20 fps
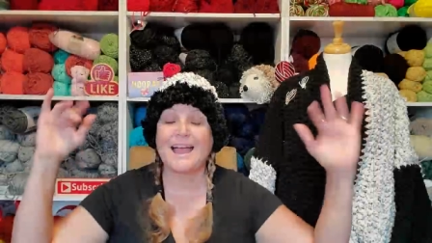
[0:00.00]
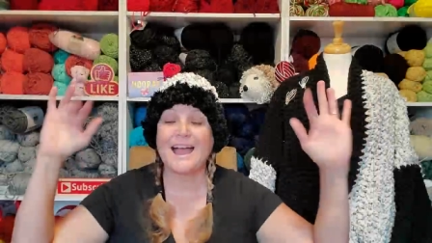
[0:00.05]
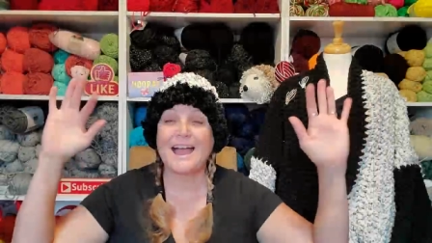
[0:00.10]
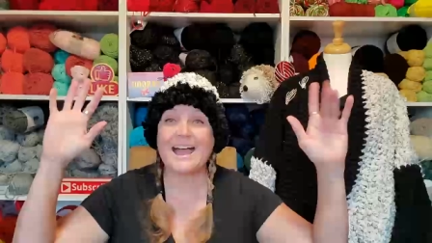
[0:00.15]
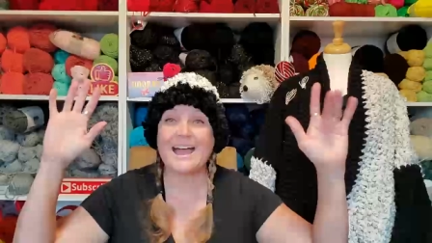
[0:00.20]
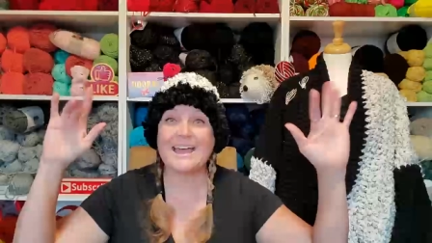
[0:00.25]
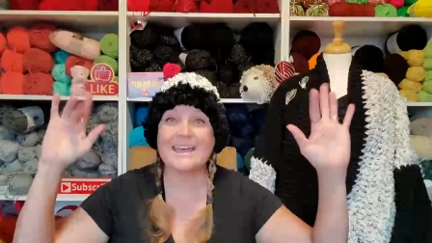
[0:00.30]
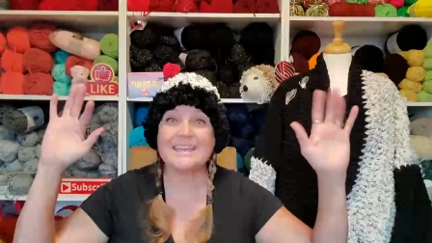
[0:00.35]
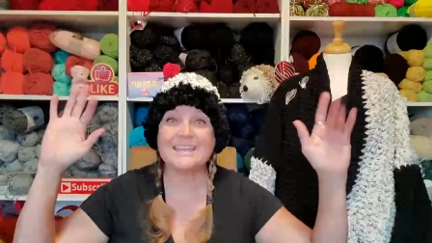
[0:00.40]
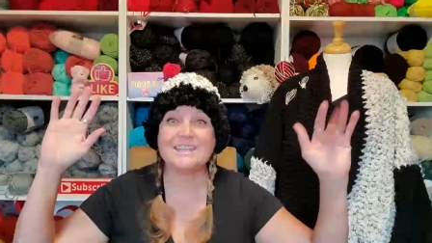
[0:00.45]

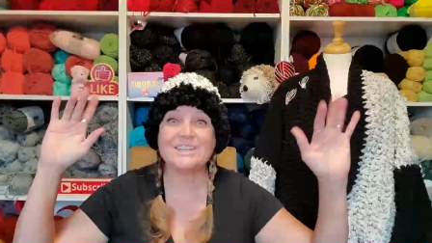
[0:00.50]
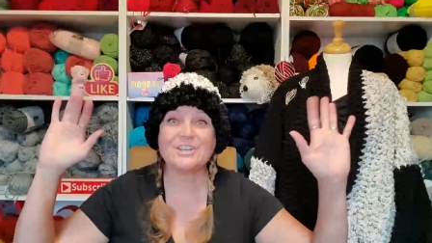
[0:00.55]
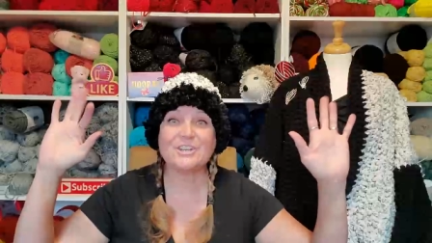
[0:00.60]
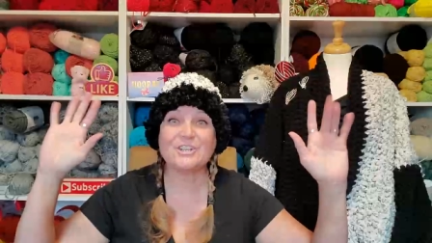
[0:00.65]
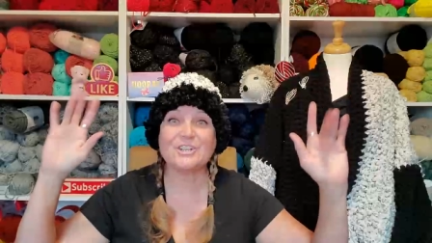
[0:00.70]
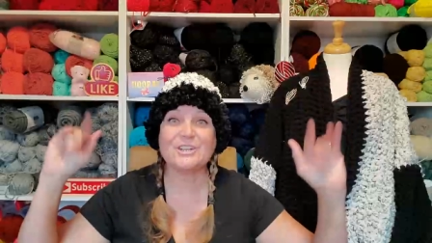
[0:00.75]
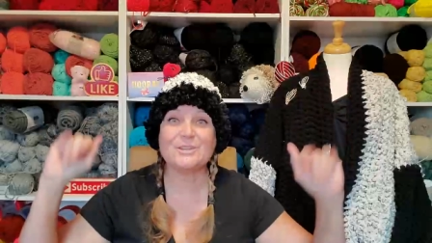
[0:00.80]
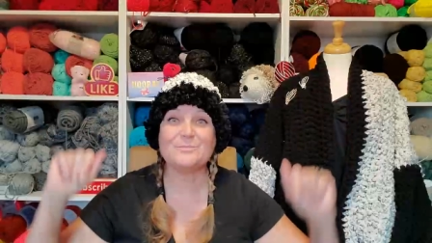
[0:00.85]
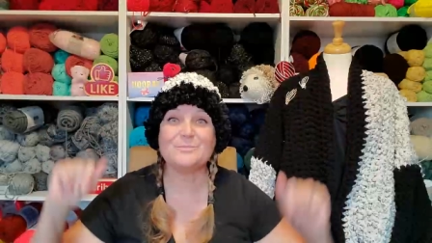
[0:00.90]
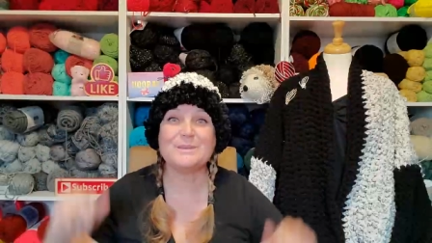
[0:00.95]
Hi,
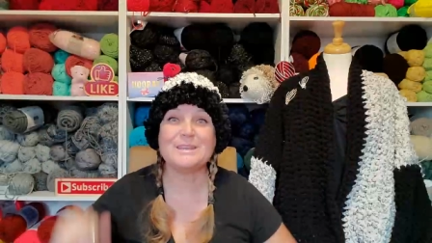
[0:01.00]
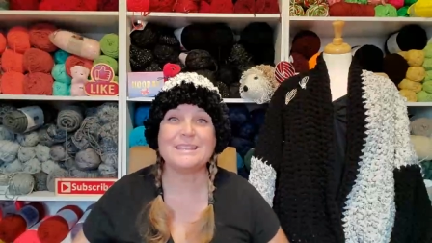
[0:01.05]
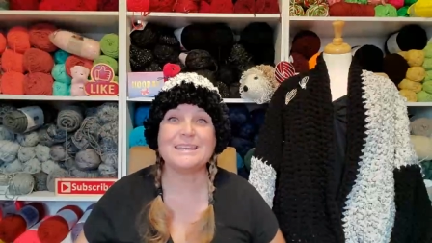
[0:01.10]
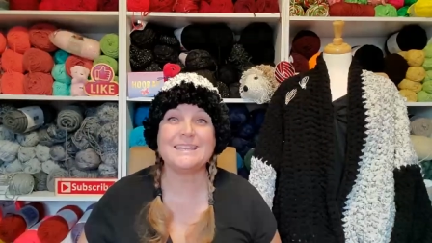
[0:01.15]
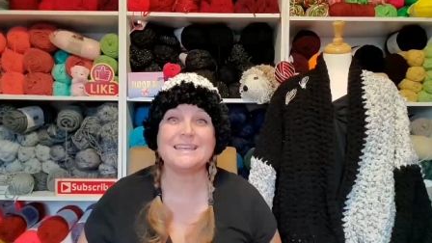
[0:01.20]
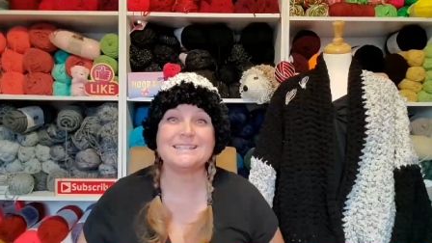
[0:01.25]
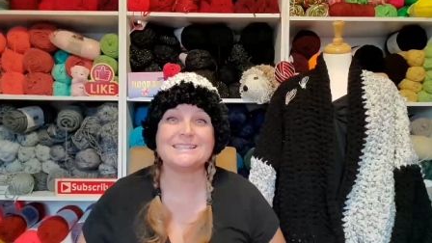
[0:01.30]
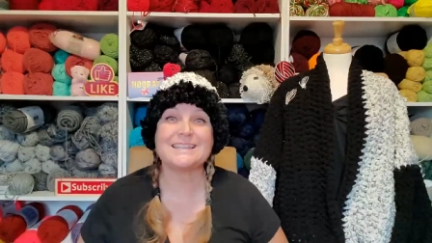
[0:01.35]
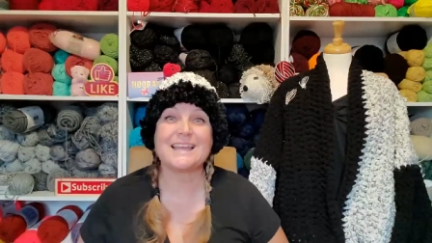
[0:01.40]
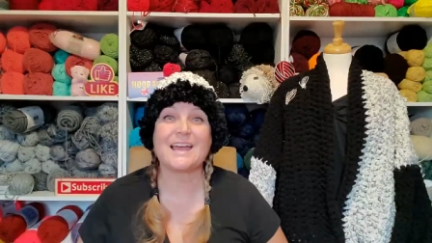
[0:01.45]

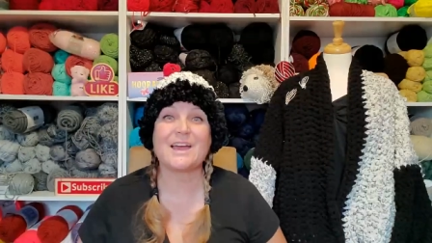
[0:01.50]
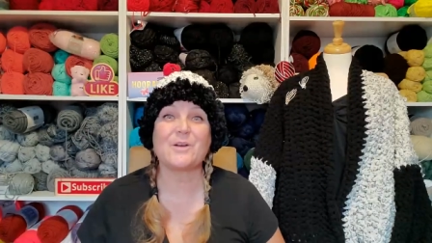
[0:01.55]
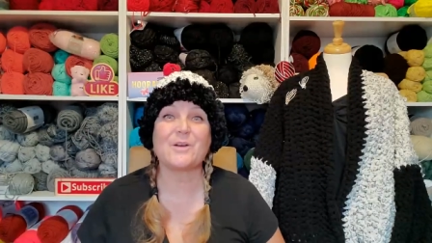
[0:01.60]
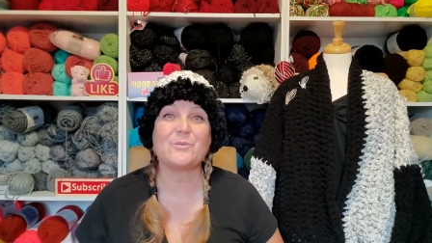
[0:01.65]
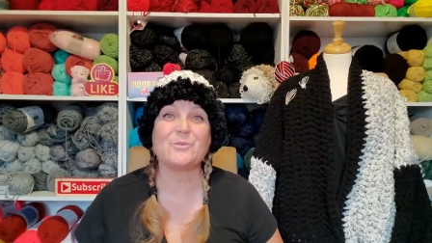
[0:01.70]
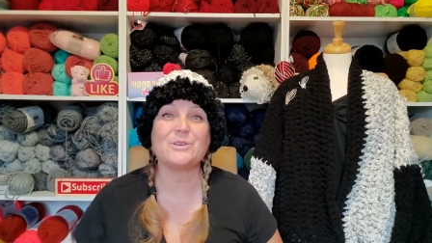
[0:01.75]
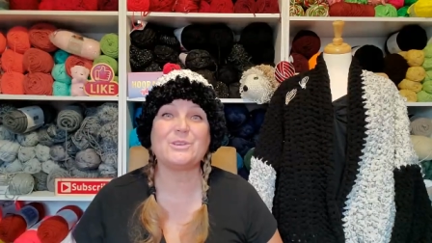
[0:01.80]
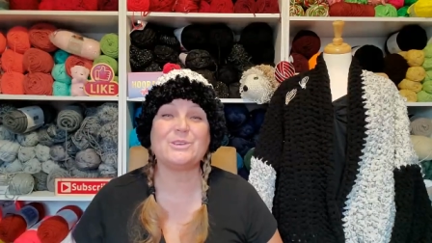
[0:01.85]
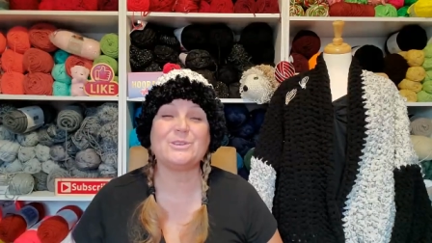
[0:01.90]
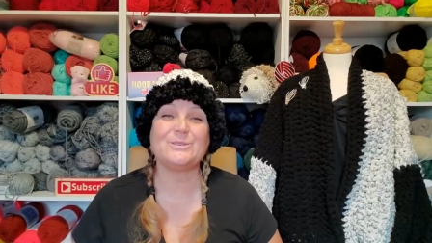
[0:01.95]
Yarnabees. How
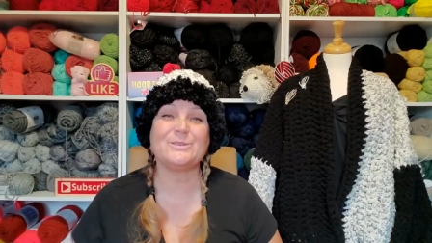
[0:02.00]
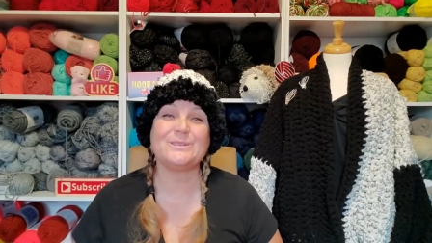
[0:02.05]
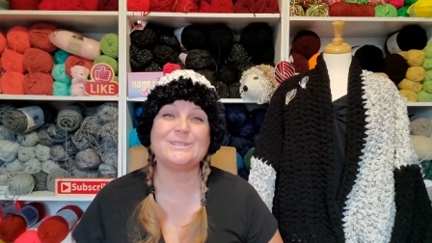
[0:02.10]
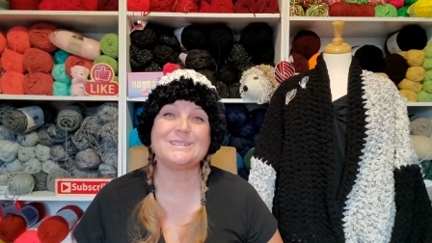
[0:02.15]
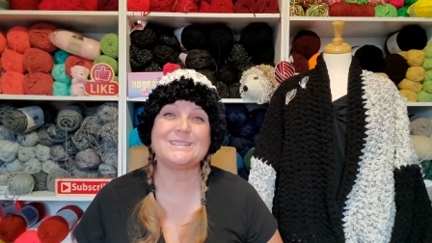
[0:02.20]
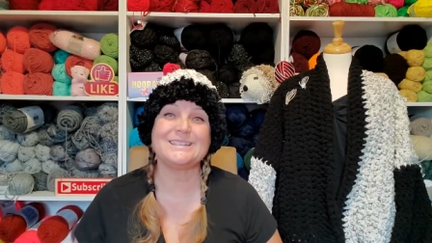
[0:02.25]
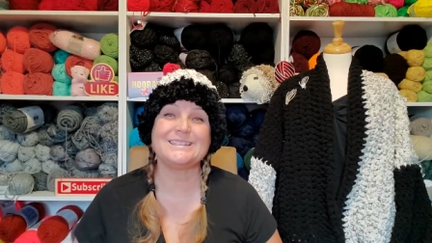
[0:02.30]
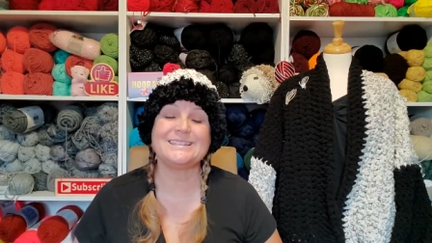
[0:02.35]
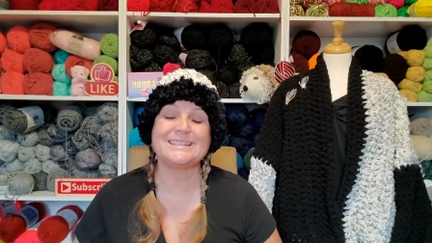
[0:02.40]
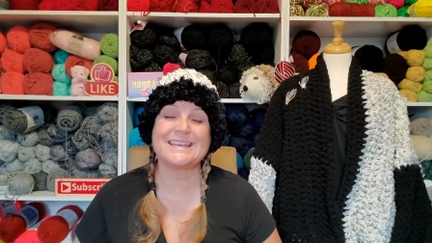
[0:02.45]
are you
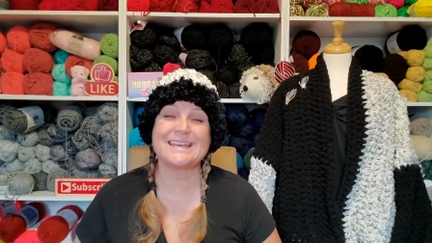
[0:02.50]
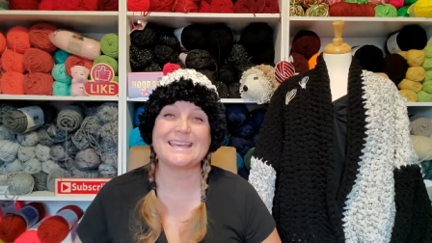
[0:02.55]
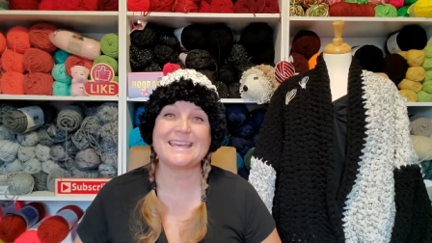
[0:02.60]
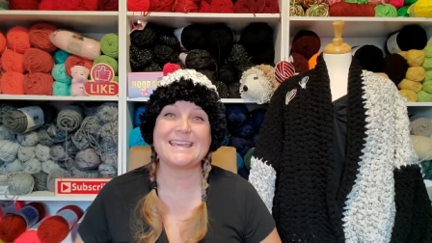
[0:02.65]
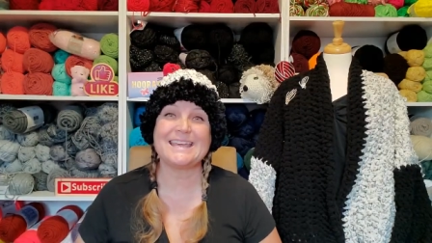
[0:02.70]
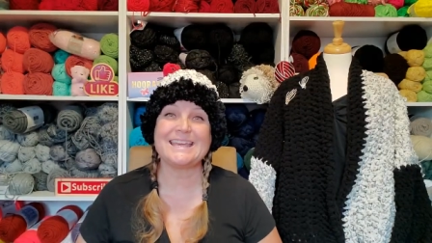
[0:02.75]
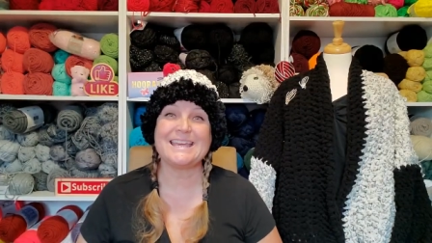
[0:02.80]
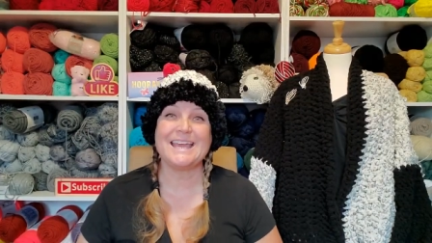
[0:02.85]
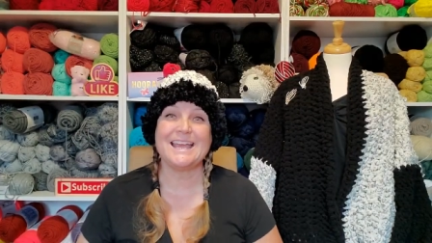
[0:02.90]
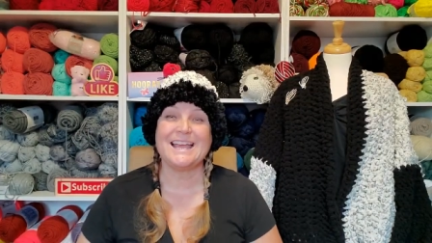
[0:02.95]

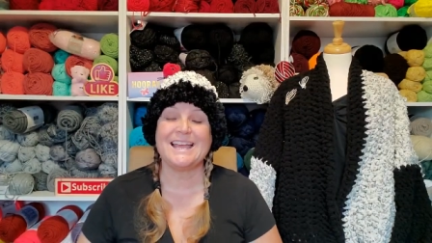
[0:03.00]
today?